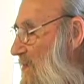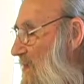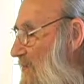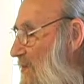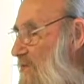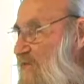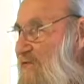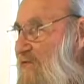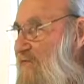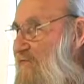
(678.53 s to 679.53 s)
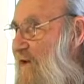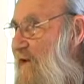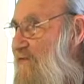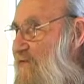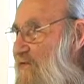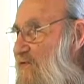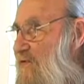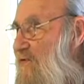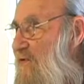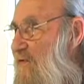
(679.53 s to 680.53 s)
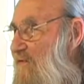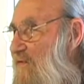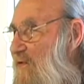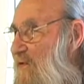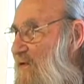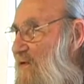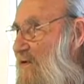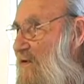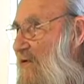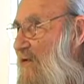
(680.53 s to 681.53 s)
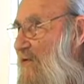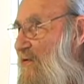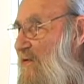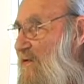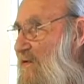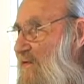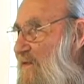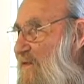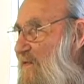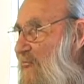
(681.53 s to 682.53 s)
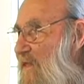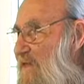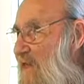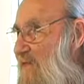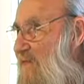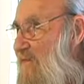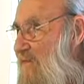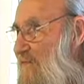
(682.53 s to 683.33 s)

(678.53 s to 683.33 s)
that number 12252240, you know what I mean,